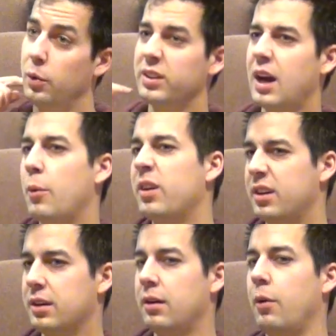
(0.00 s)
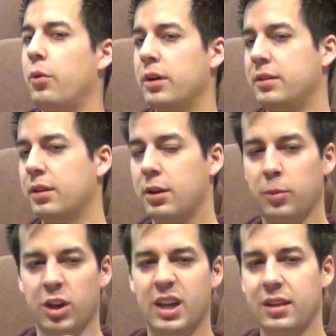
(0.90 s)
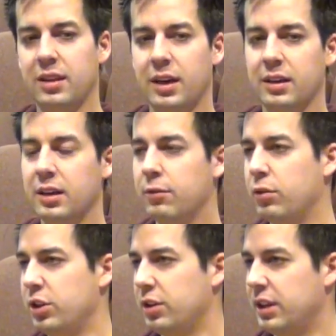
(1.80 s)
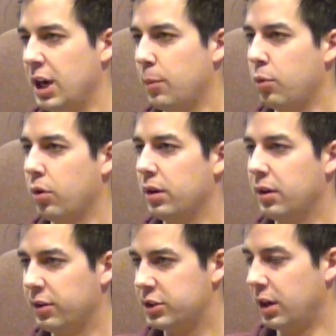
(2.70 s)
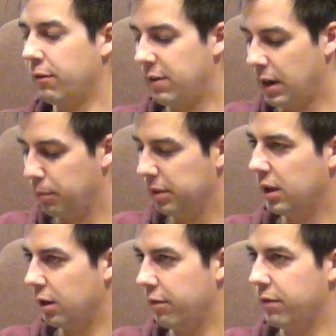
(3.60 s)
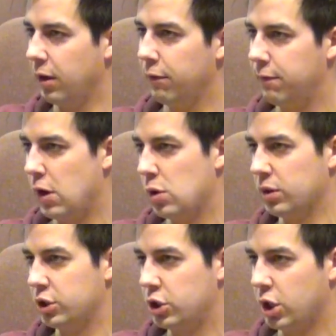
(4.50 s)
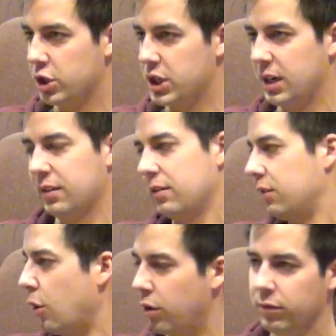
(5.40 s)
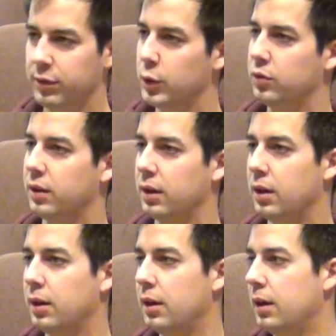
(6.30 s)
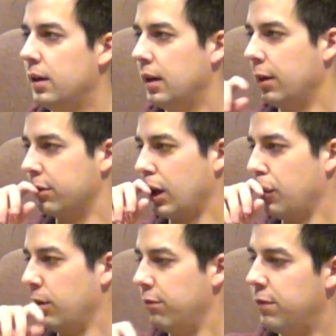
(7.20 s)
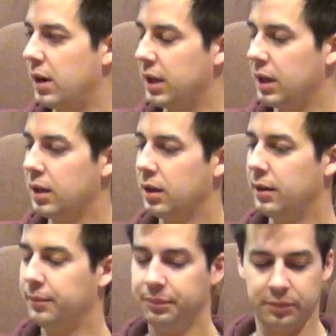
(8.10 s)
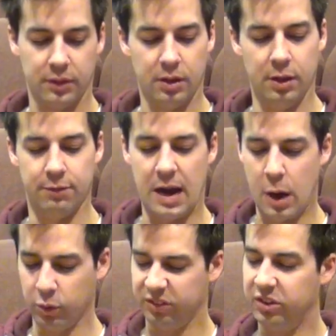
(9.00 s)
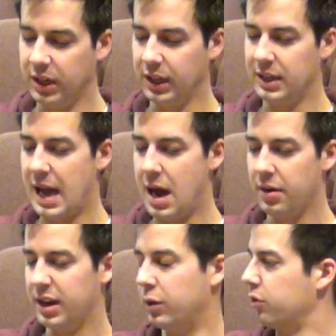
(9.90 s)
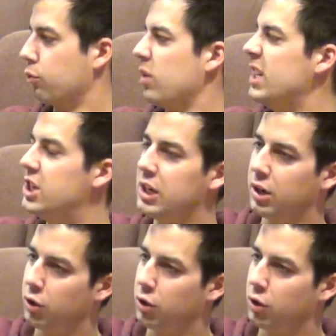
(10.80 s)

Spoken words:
I wanted to communicate the idea of when you're in the airport, you're always trying to find a plug for your phone to charge it, and it's so confusing. I was like, it'd be funny if I was sitting down and I was reaching